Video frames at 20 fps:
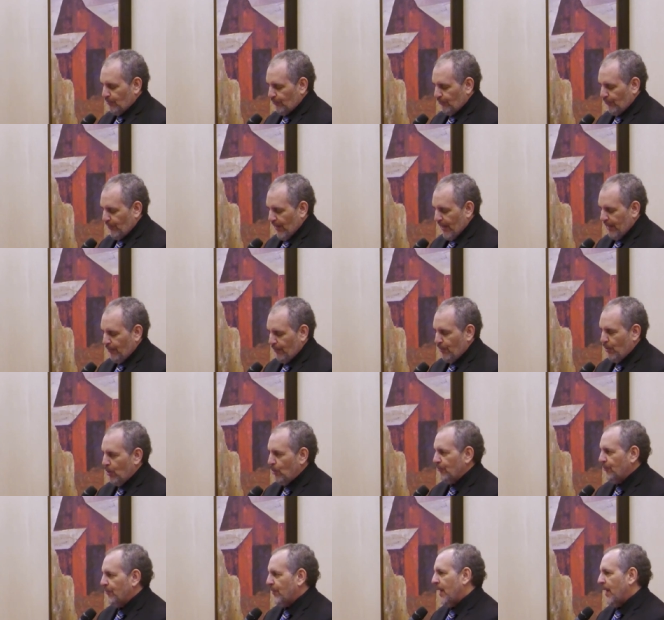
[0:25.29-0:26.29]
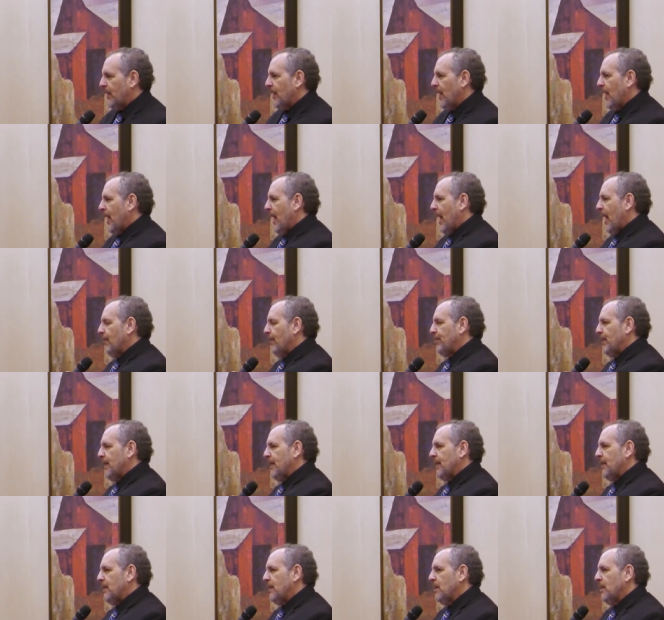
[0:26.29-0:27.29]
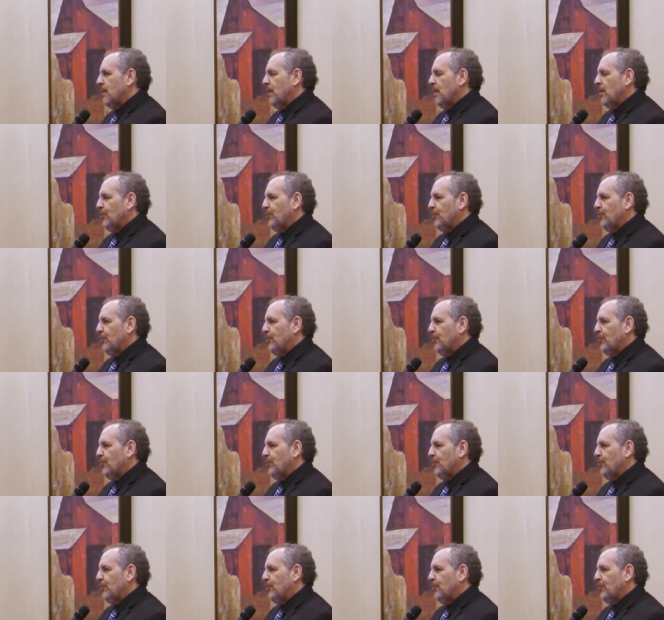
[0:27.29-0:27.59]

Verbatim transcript: me just thank those that have been